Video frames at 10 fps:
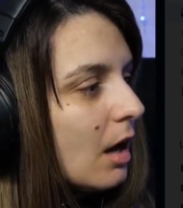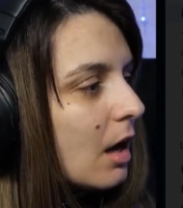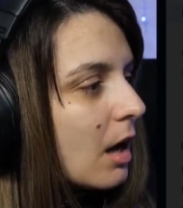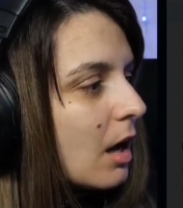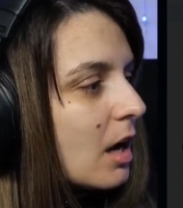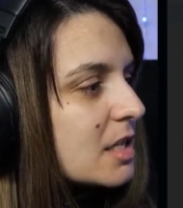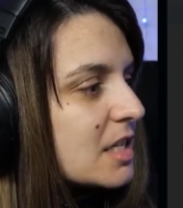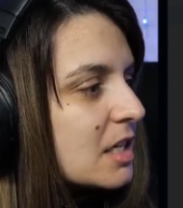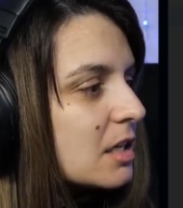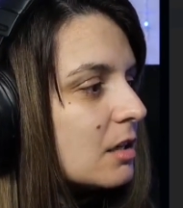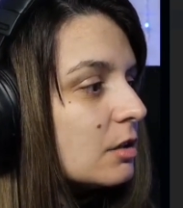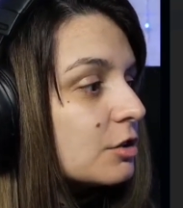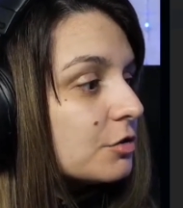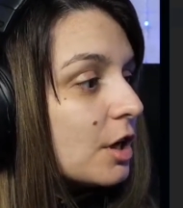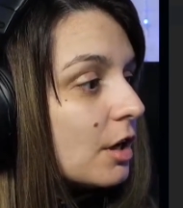Ezekiel
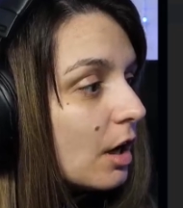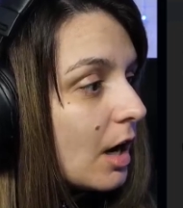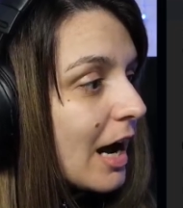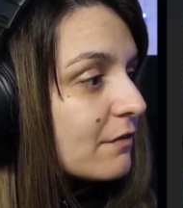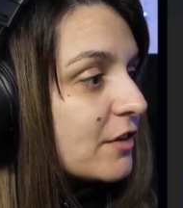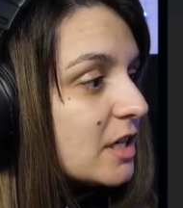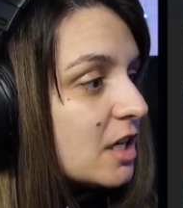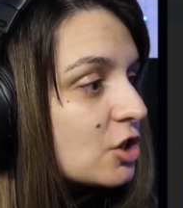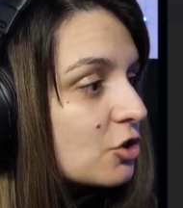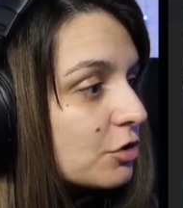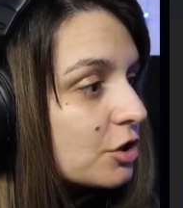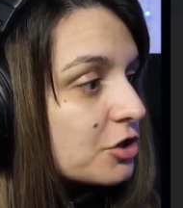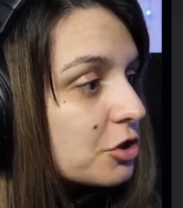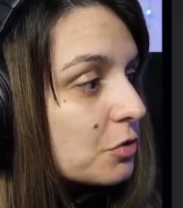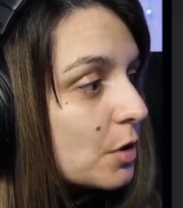Crow at Vintage Crow
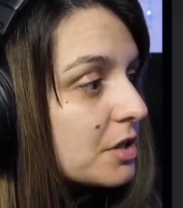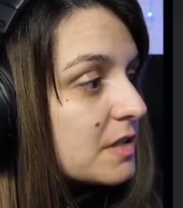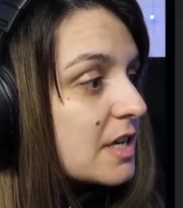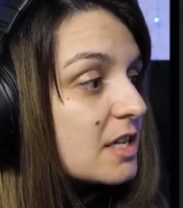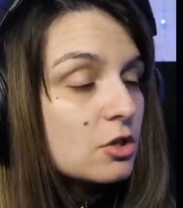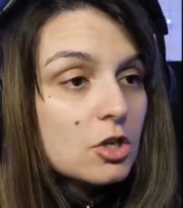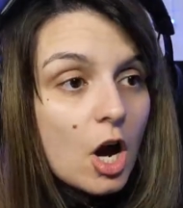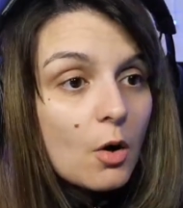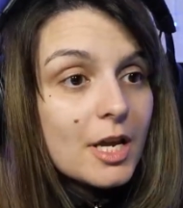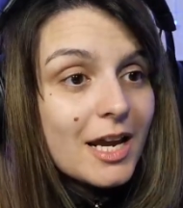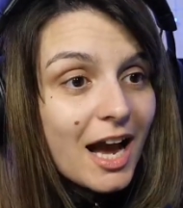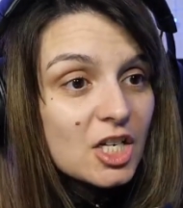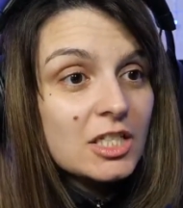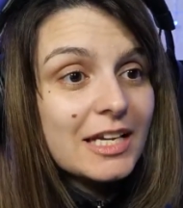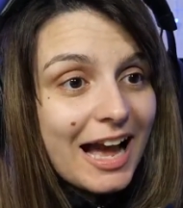Stew 1 says, no, he
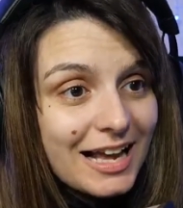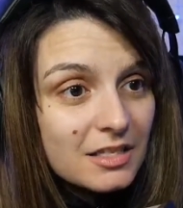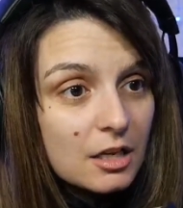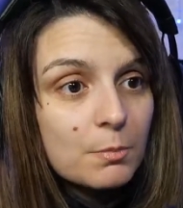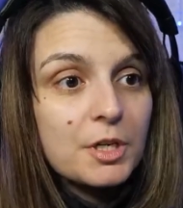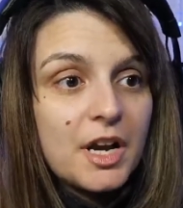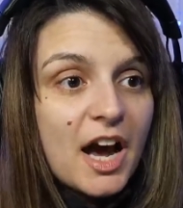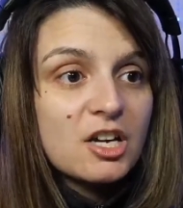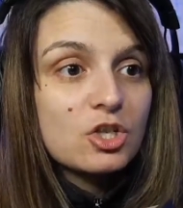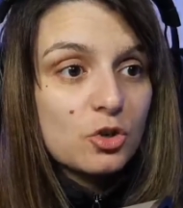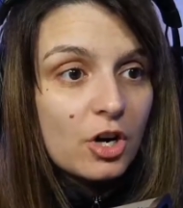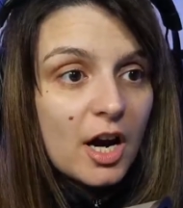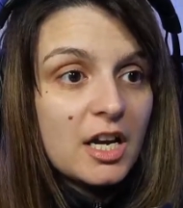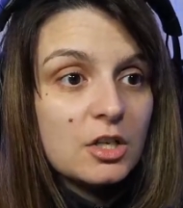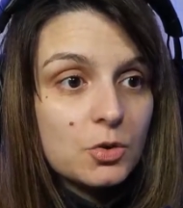actually hasn't, but nice
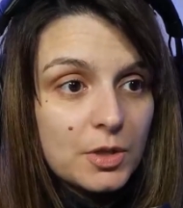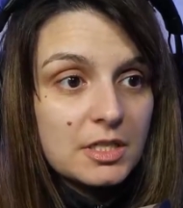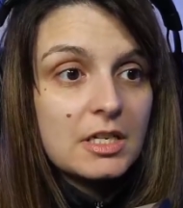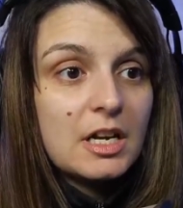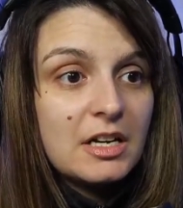try in twisting a